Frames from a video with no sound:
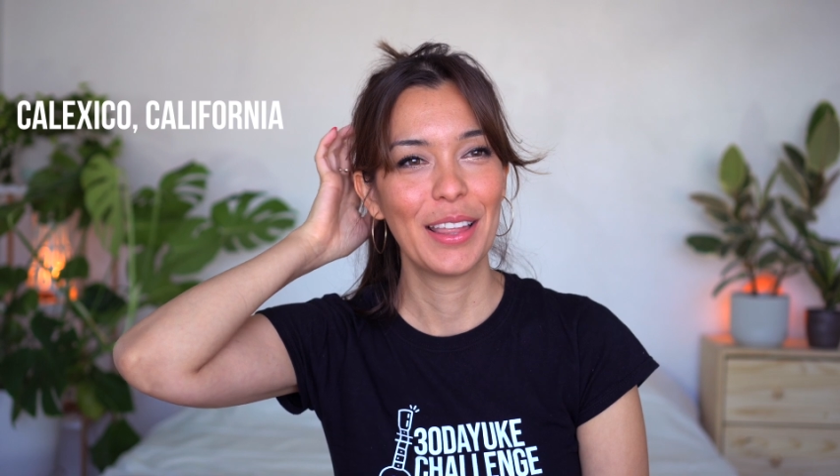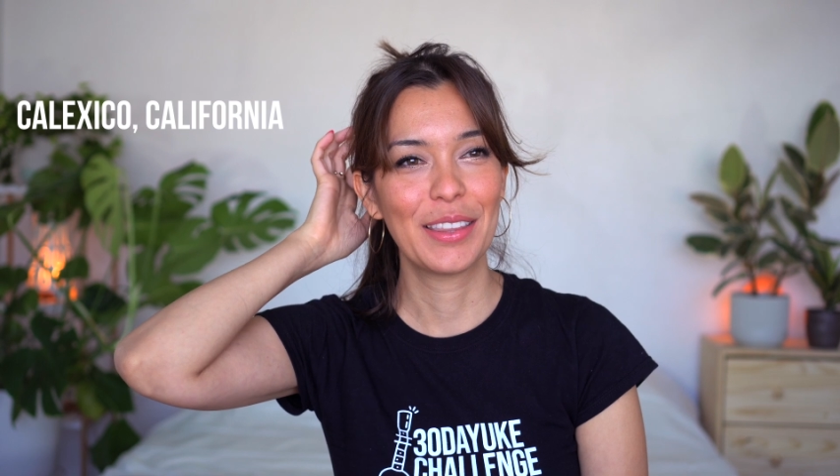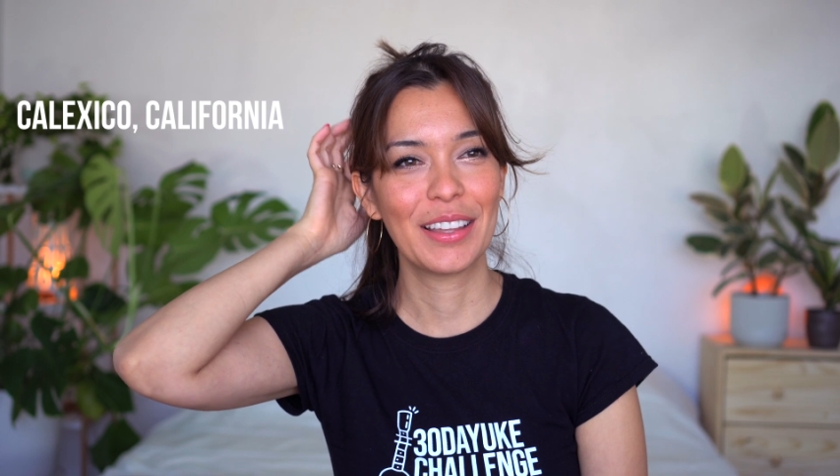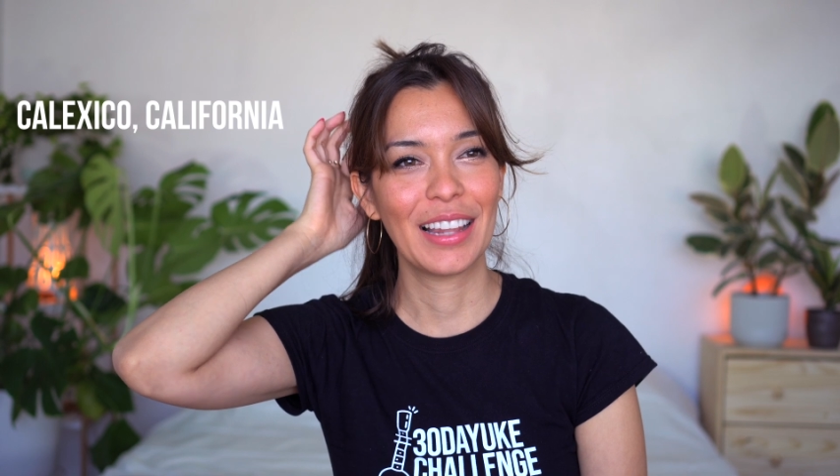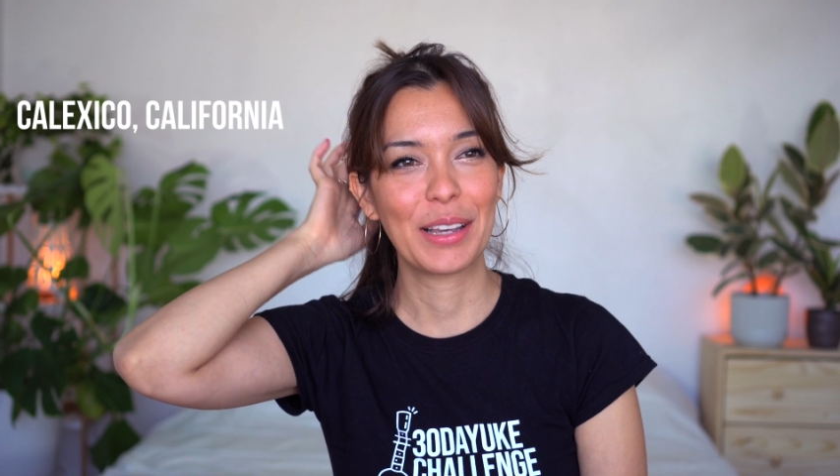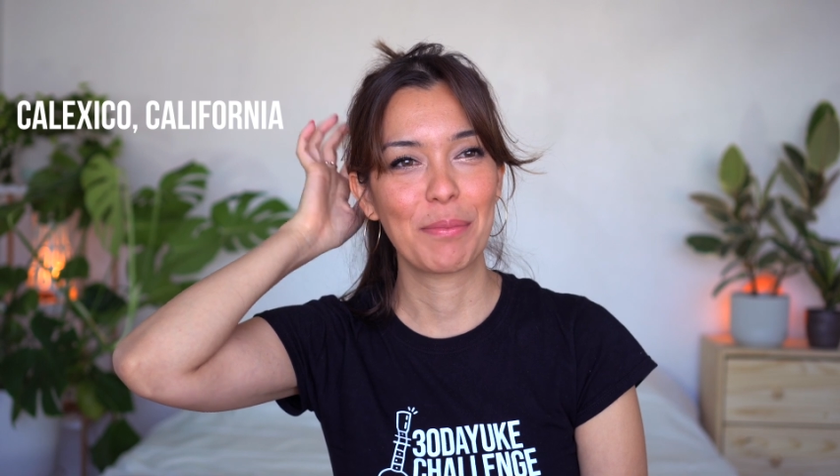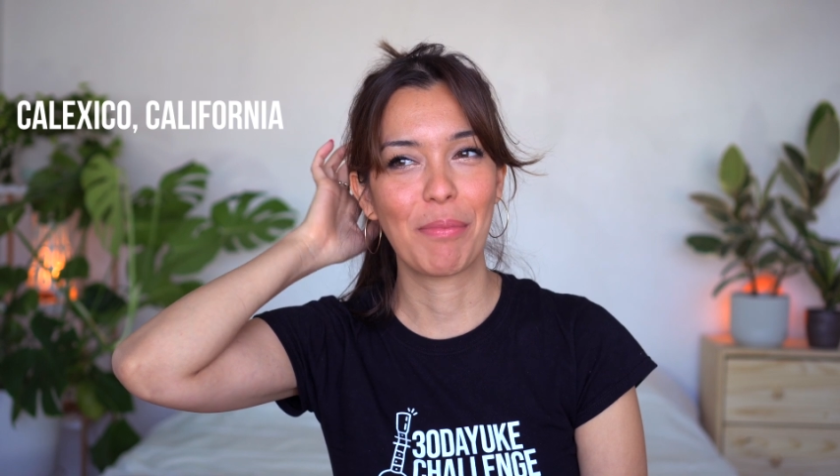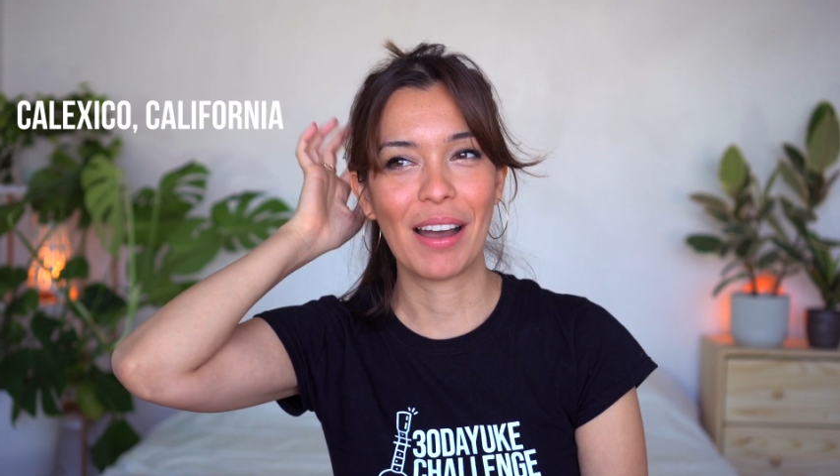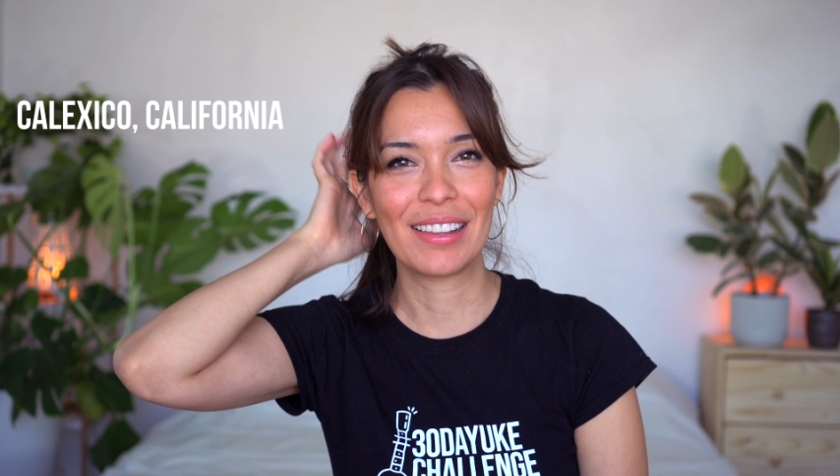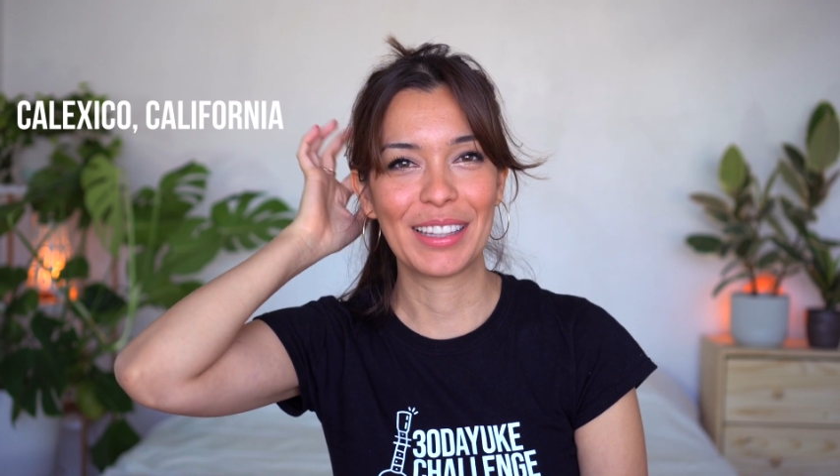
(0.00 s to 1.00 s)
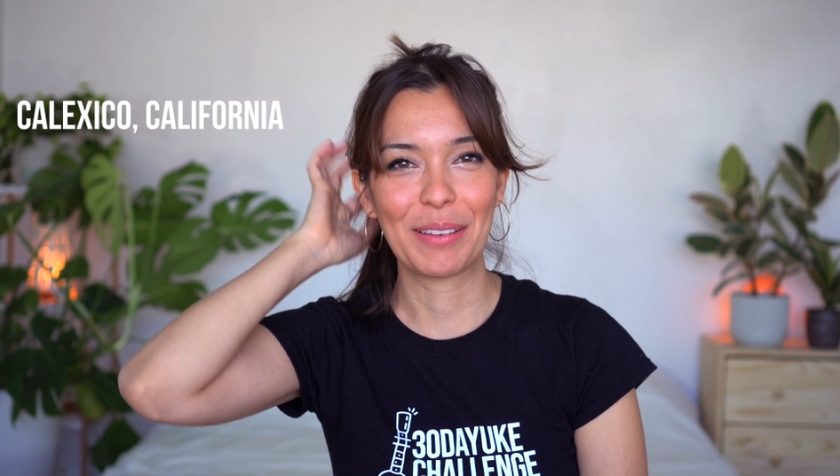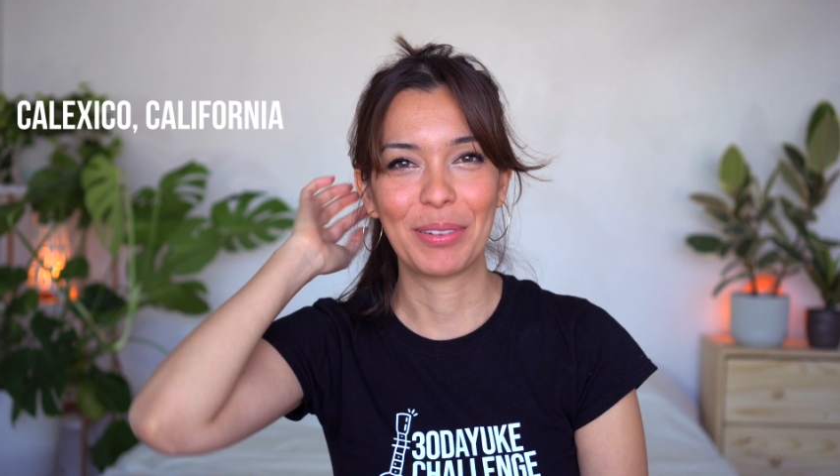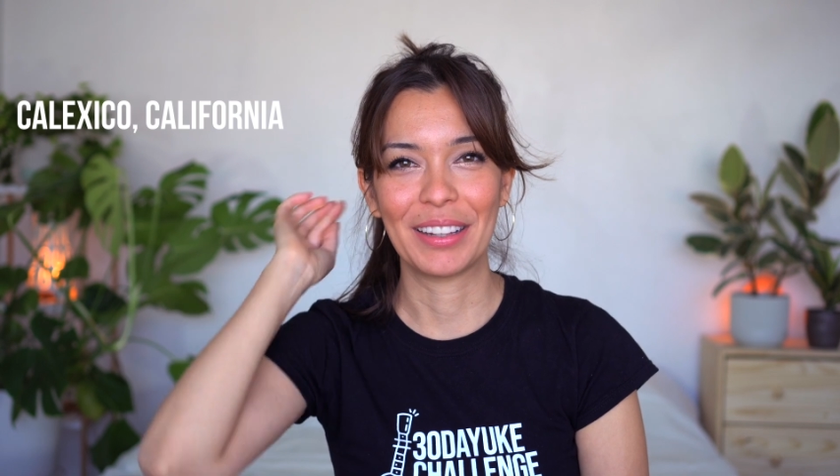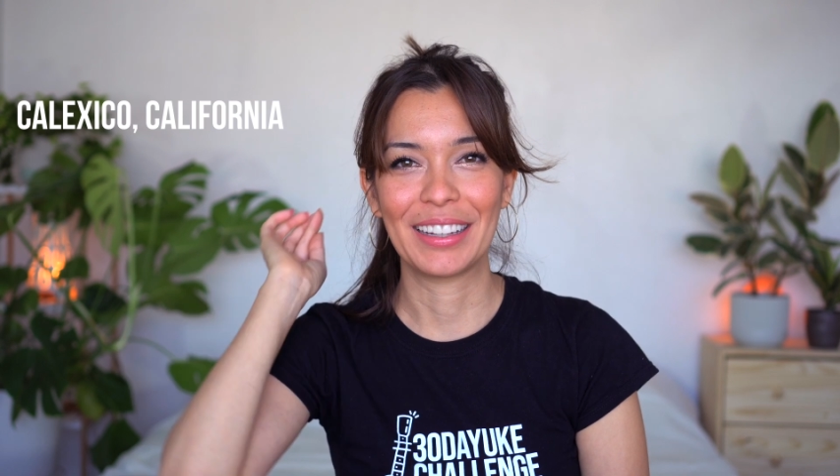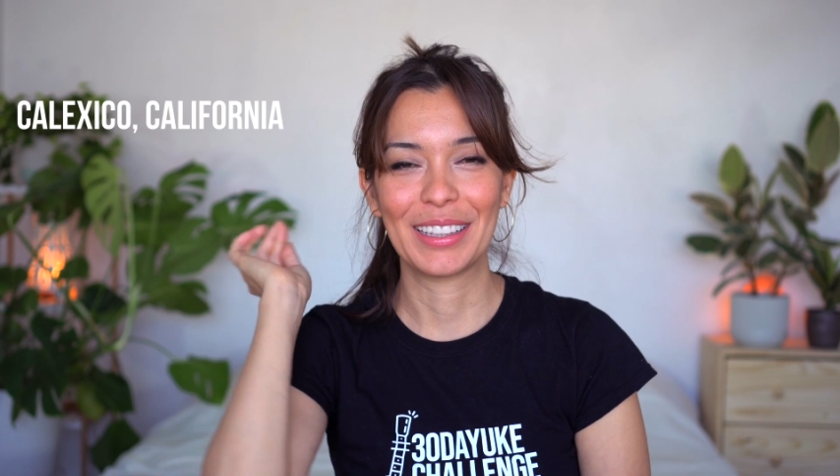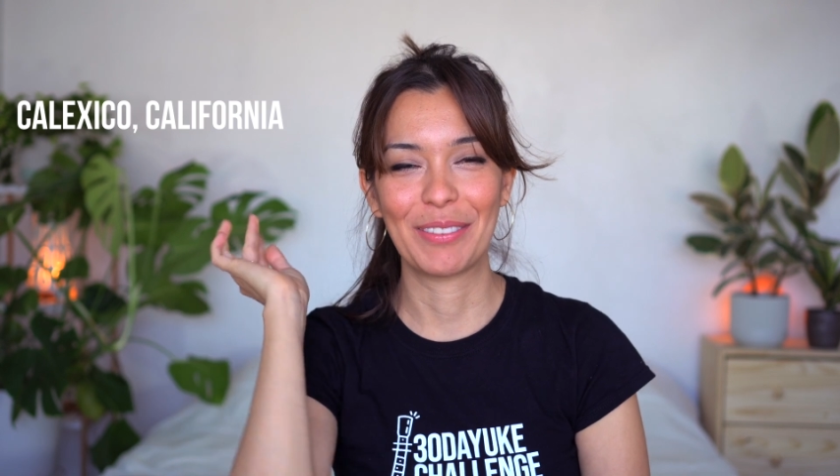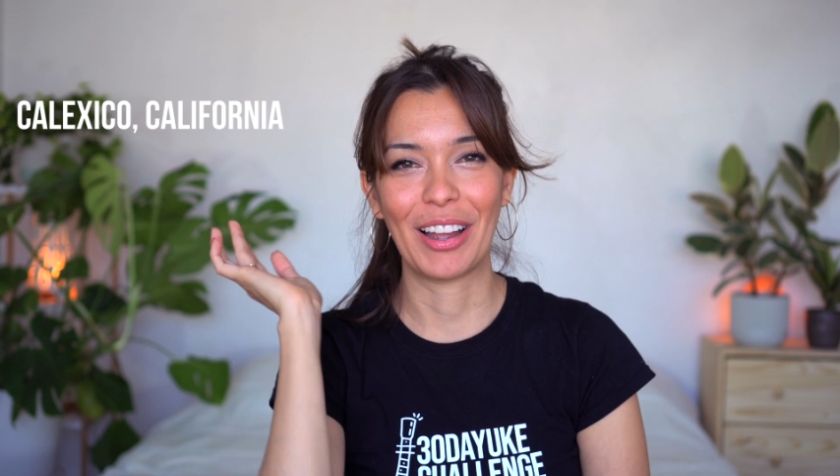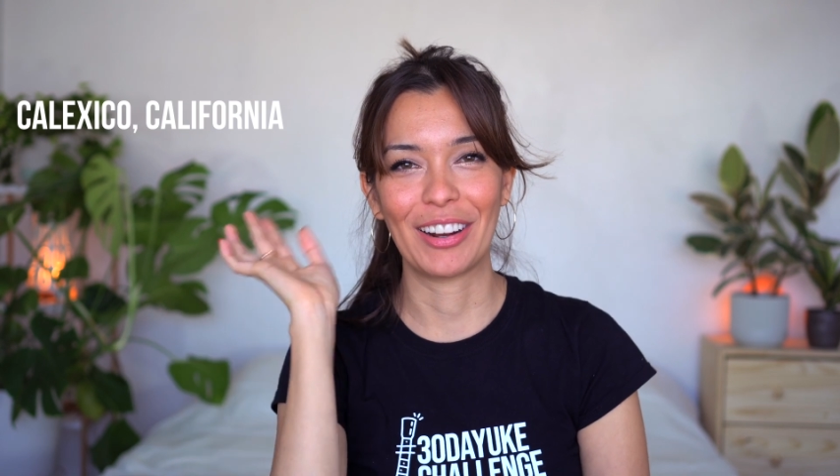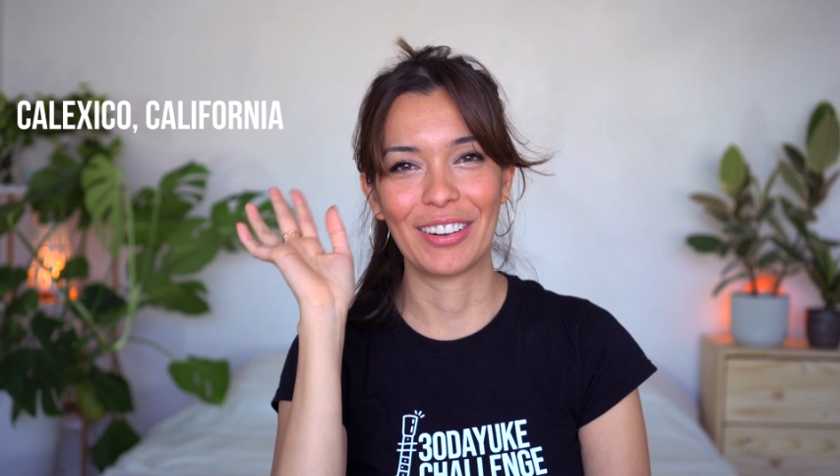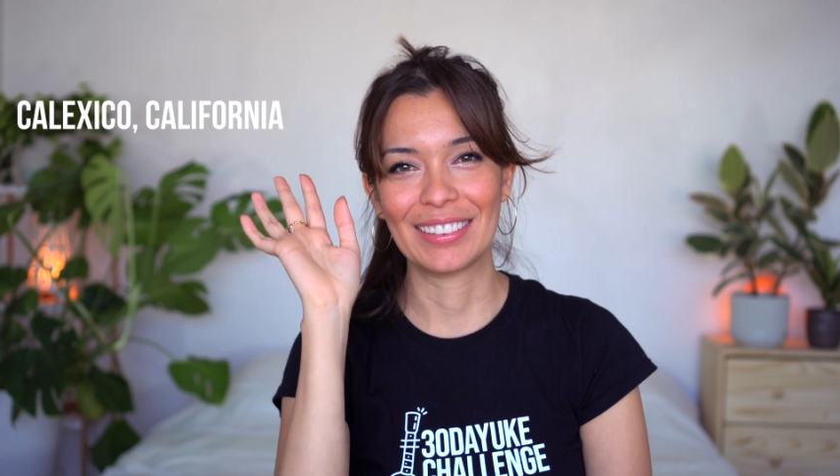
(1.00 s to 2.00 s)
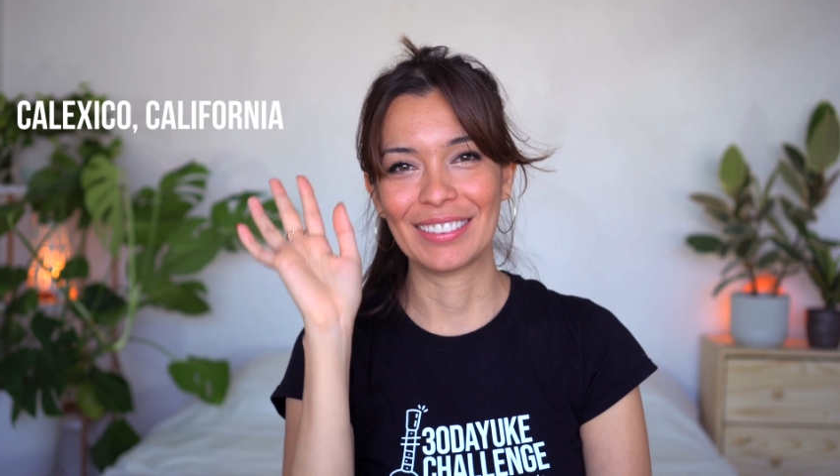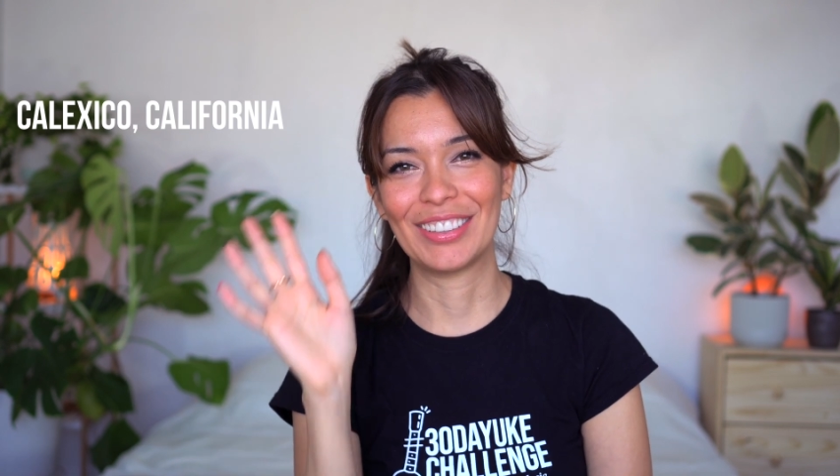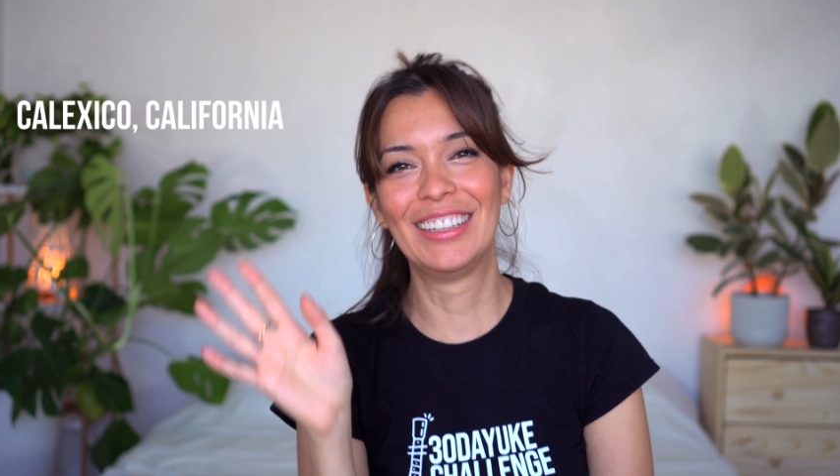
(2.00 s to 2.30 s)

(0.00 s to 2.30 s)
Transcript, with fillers: the like banda playing in the background.